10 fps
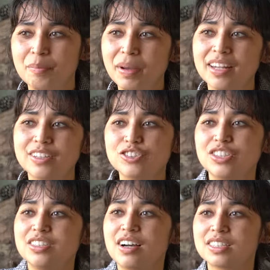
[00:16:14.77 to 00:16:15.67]
But
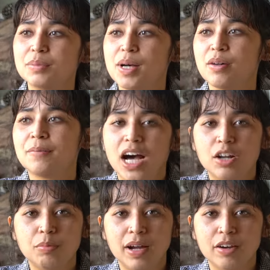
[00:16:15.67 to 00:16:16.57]
she talks about
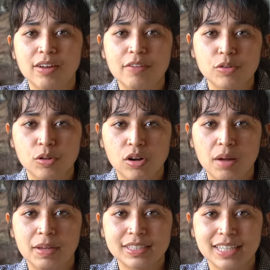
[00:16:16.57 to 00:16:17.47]
autobiographical
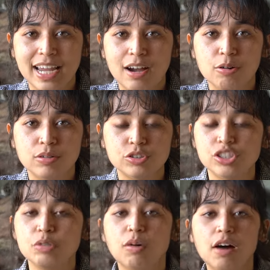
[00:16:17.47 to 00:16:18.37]
comics and how
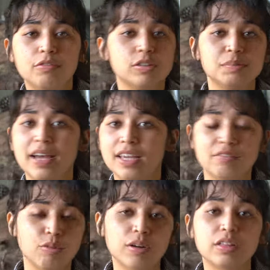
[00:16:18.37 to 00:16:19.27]
she waffles back
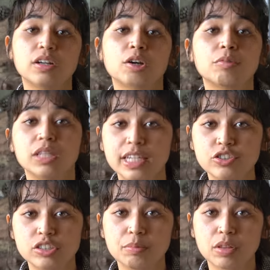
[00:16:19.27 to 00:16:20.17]
and forth on her
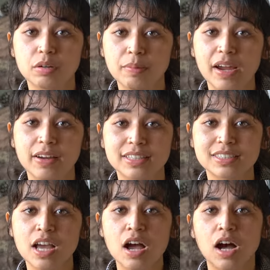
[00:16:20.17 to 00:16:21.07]
relationship with her
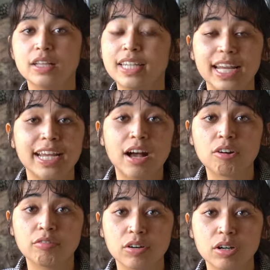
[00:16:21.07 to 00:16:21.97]
parents, on getting
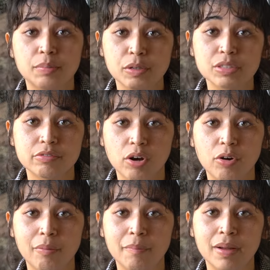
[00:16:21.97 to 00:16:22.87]
out of her abusive
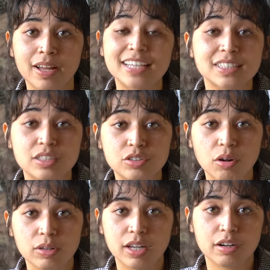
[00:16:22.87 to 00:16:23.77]
home as an
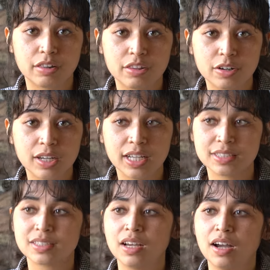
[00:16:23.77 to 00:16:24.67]
adult in her
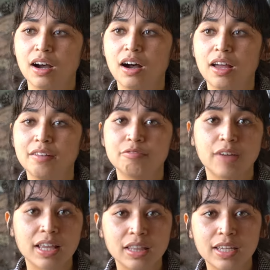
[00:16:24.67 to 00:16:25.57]
30s, on
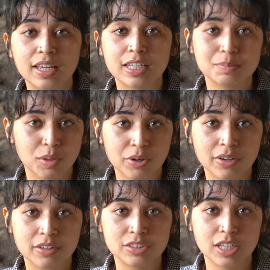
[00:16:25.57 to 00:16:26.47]
finally
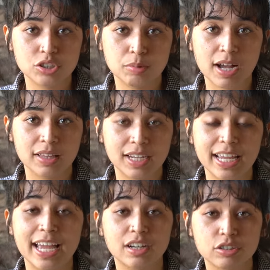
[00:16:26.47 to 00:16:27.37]
exploring her
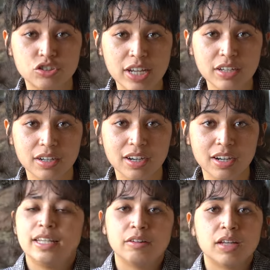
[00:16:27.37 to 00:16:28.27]
sexuality and her gender.
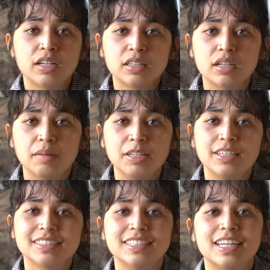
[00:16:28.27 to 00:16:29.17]
Now, Naga Takabi
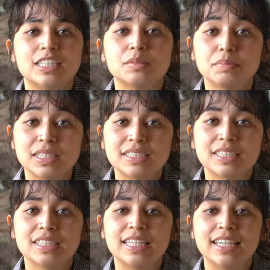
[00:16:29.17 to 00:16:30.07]
doesn't
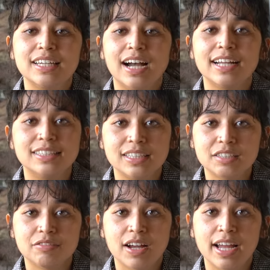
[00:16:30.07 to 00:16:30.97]
explicitly
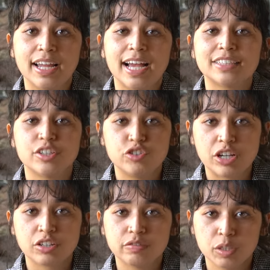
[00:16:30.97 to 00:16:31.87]
identify as a
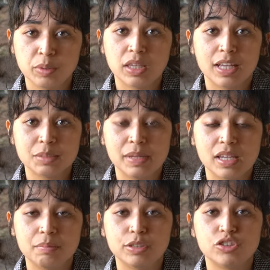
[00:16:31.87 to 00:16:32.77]
gender-fluid
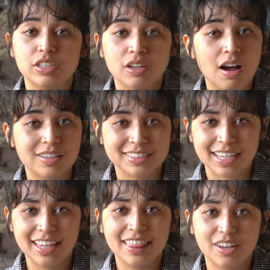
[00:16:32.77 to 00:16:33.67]
lesbian, but she talks
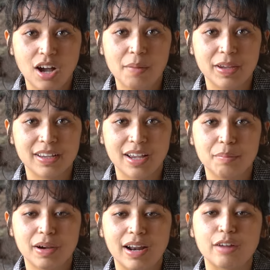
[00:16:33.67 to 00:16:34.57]
in the comic about